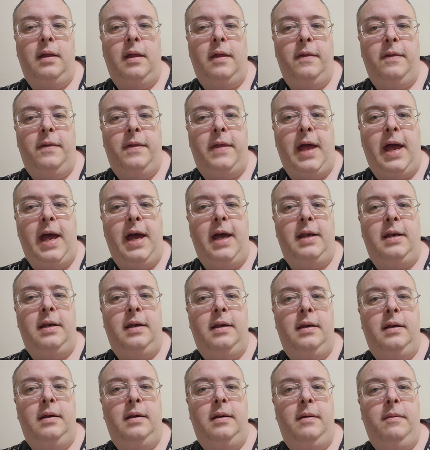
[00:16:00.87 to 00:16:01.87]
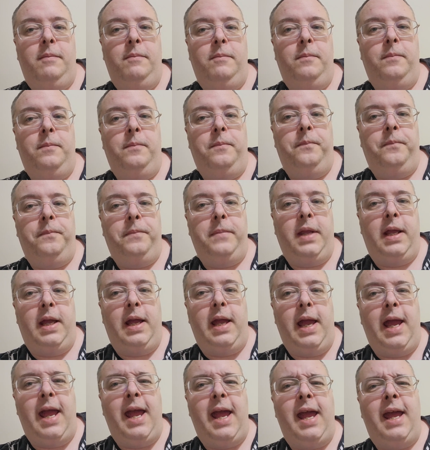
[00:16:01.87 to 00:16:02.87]
that
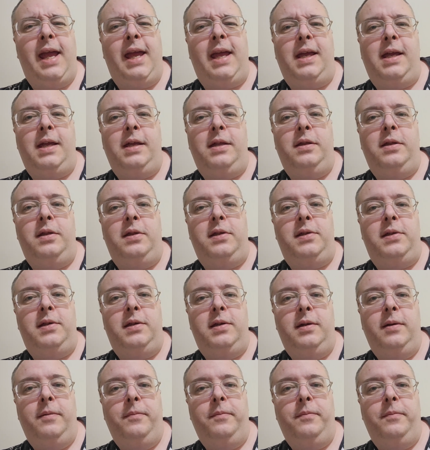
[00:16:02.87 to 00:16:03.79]
aids